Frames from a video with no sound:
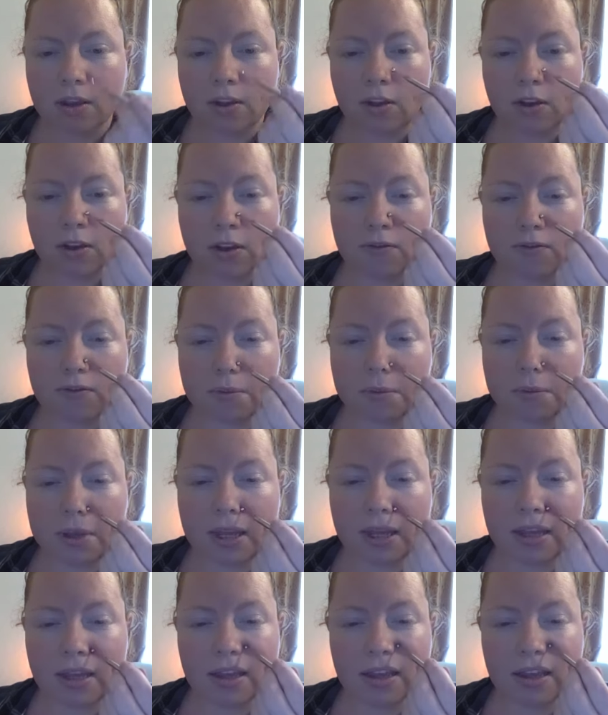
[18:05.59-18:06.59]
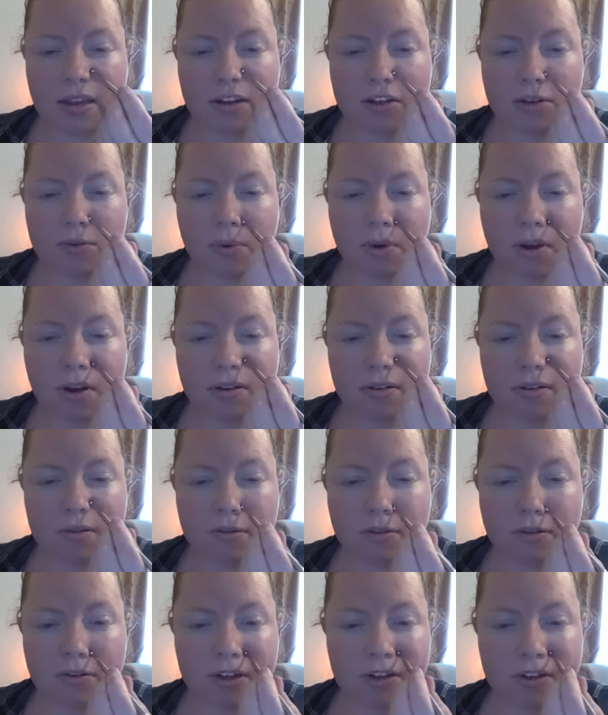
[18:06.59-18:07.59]
You can repeat each
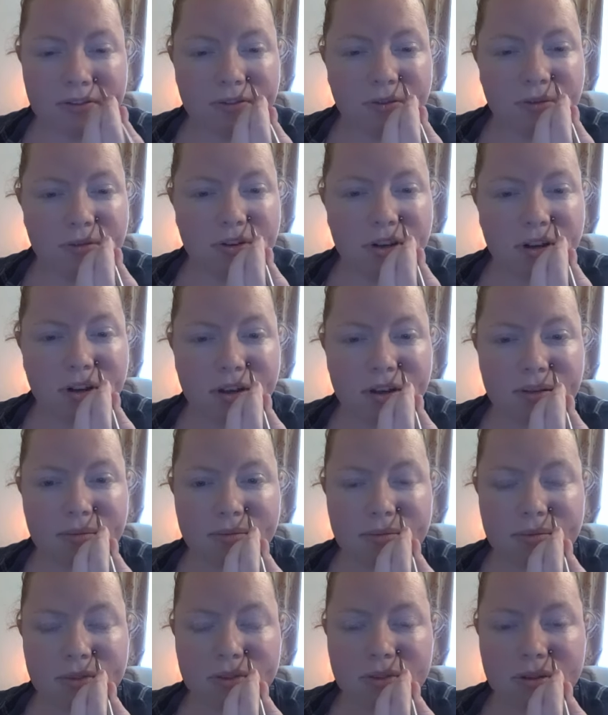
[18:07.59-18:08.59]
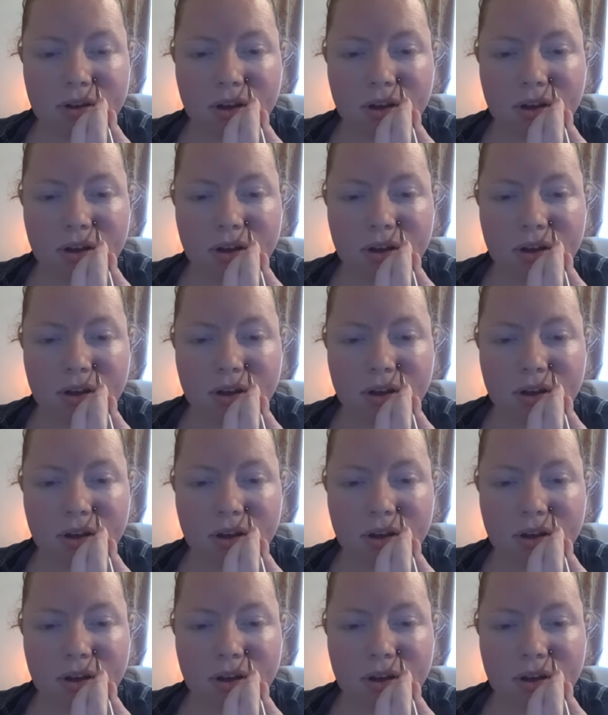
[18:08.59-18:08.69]
one 3 or 4 times.